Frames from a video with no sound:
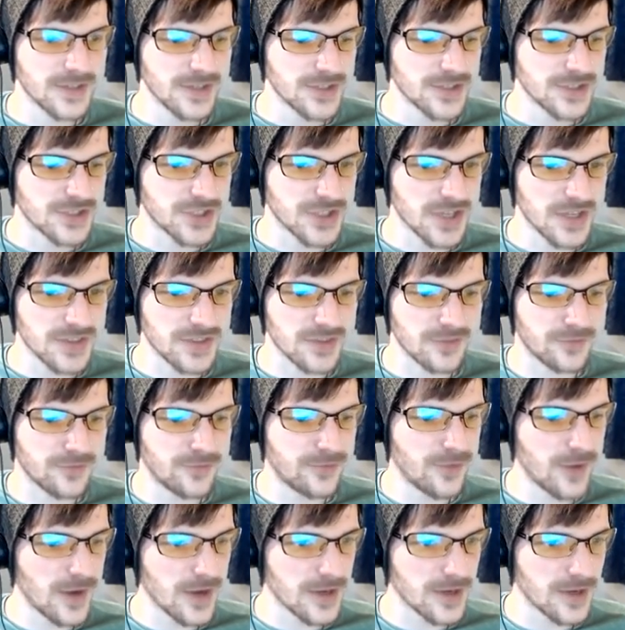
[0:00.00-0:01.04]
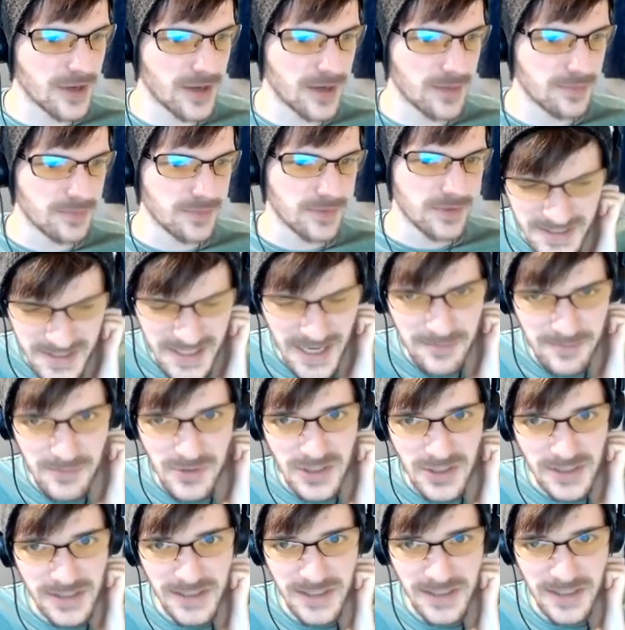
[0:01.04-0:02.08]
Shut the fuck up. This game was
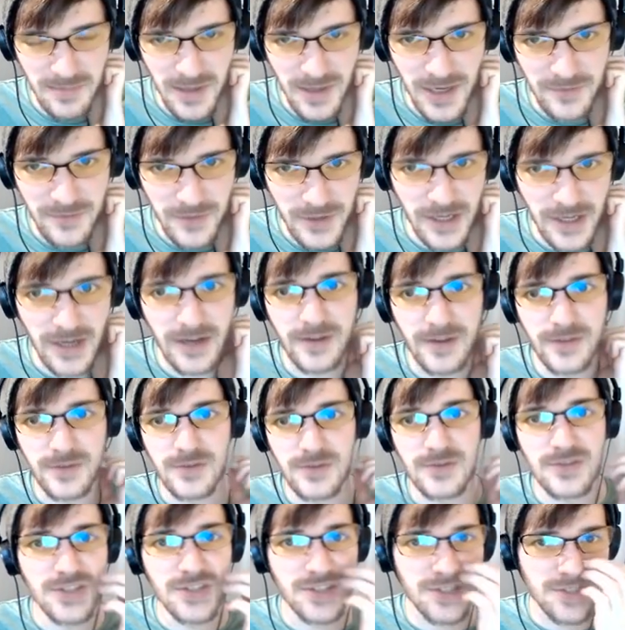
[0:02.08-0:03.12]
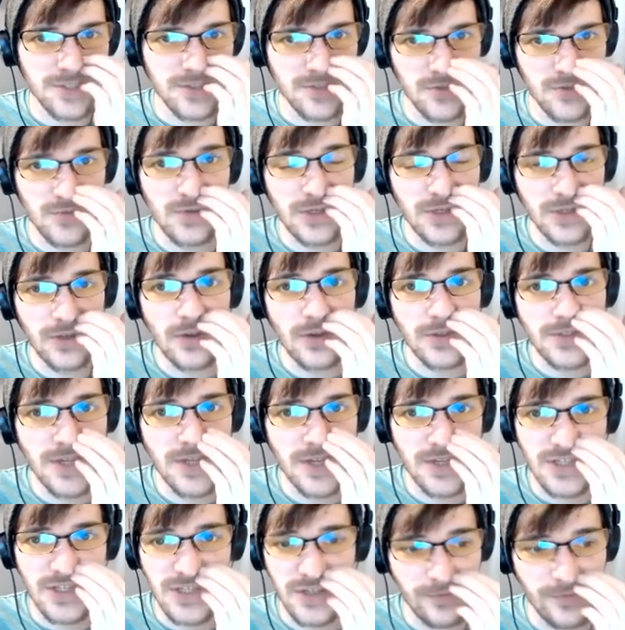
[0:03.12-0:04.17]
clearly made for car enthusiasts who had not
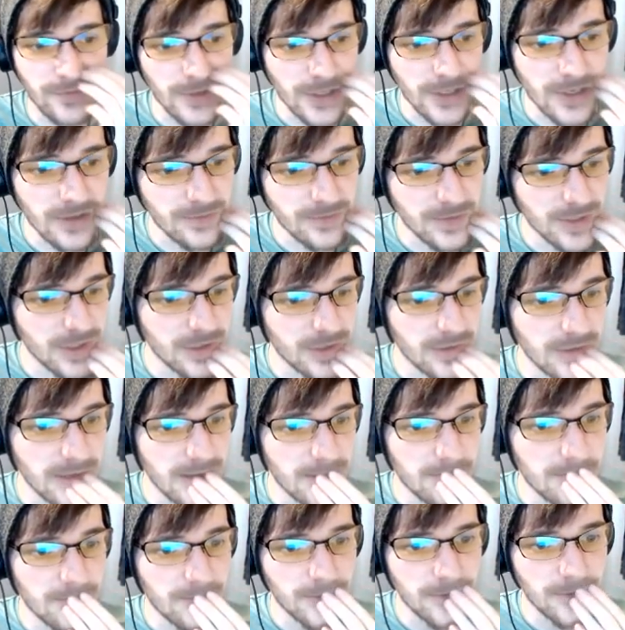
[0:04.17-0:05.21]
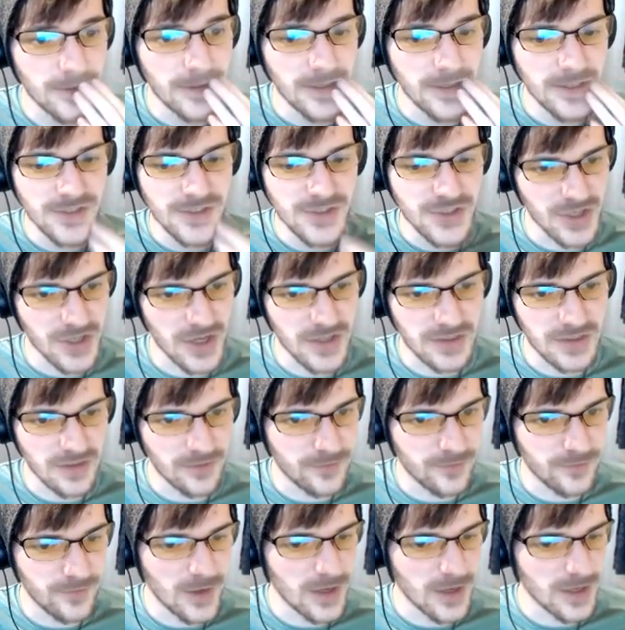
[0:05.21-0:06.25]
touched a fucking video game before. Shut the
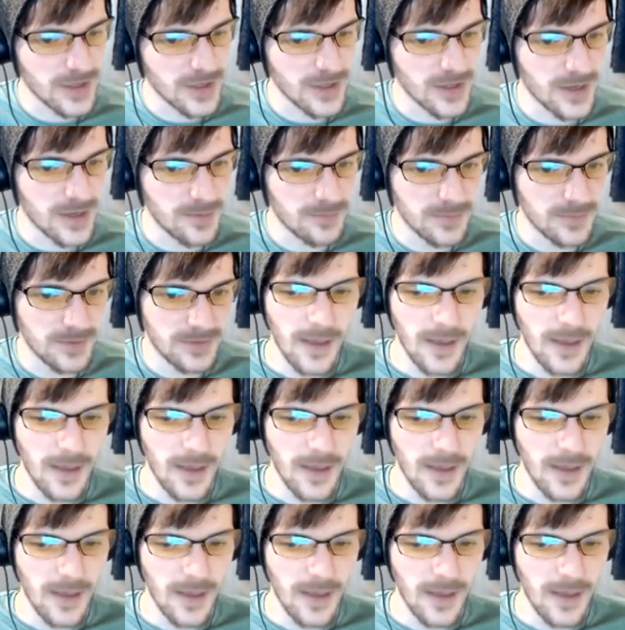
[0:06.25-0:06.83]
fuck up.